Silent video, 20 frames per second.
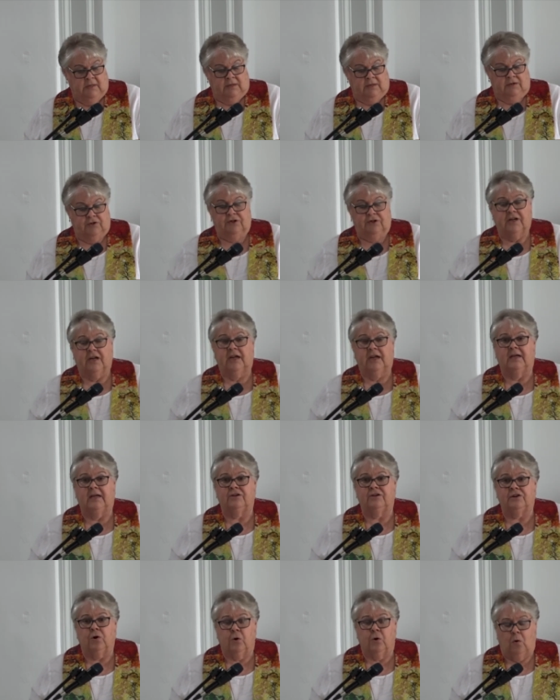to
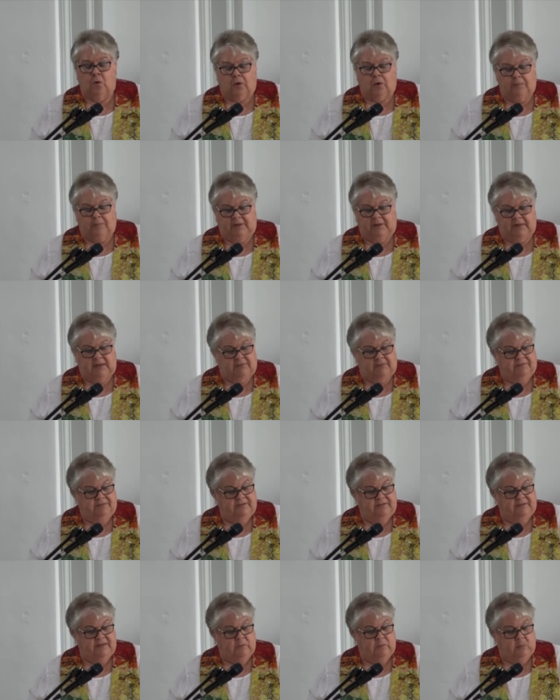change core
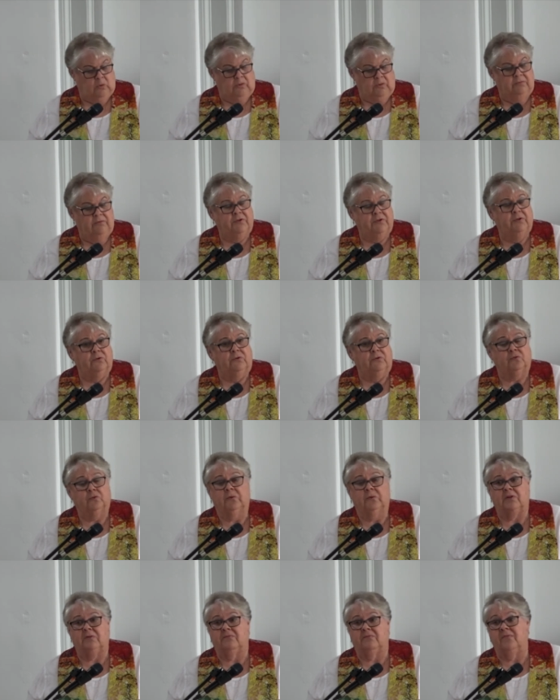beliefs and worldviews
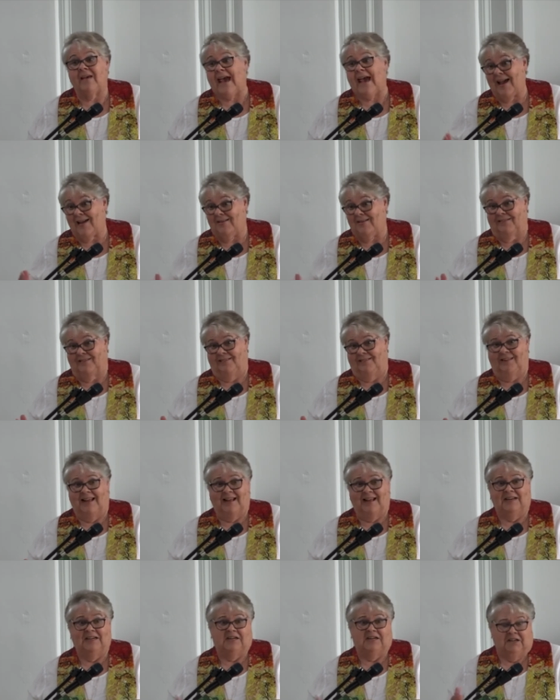with facts
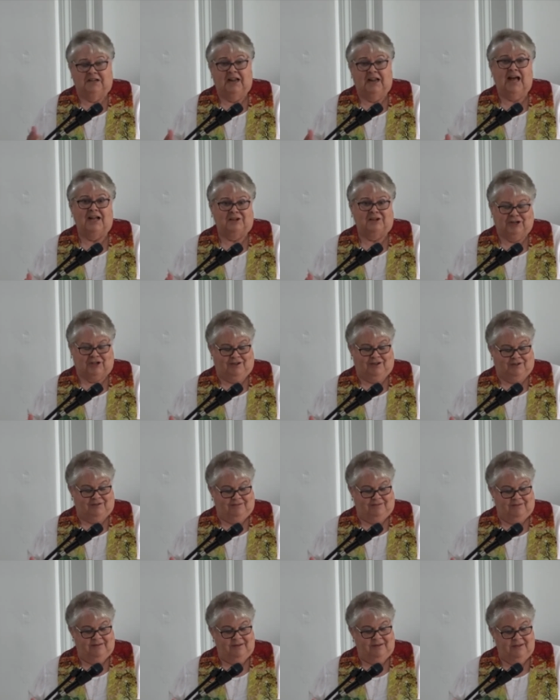and logic.
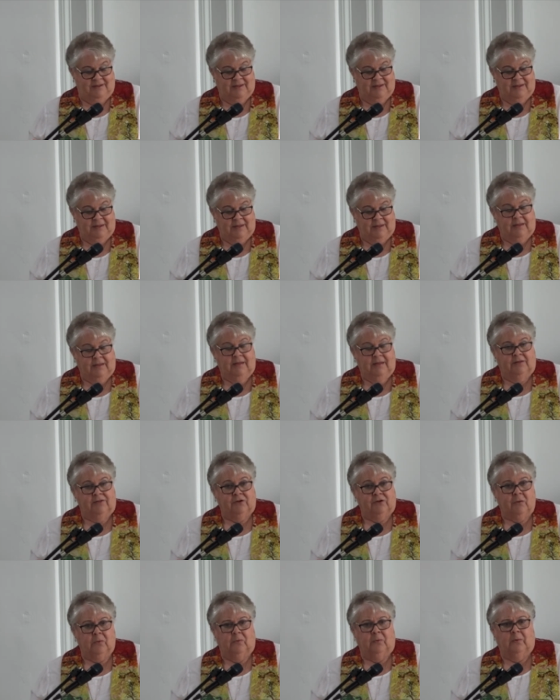
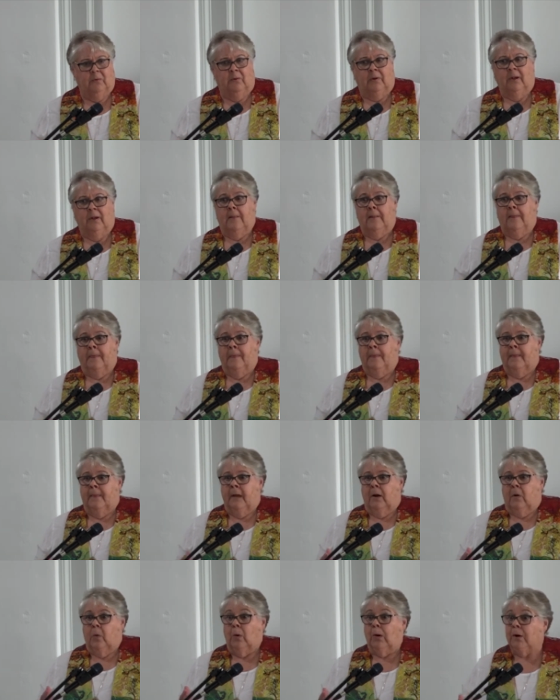So
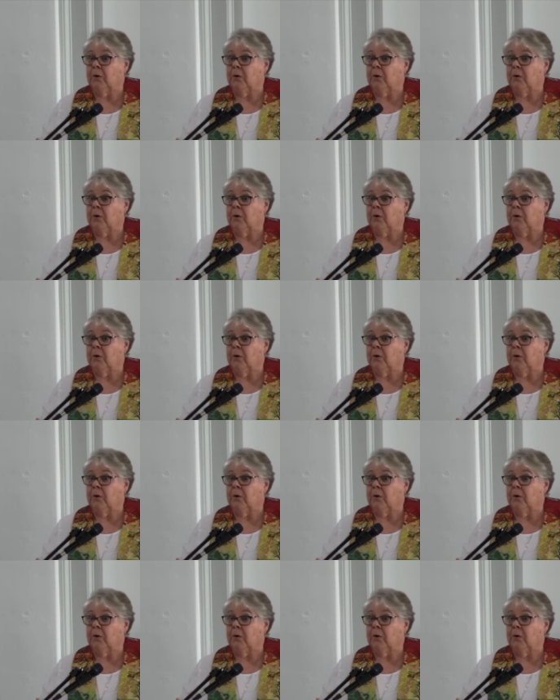where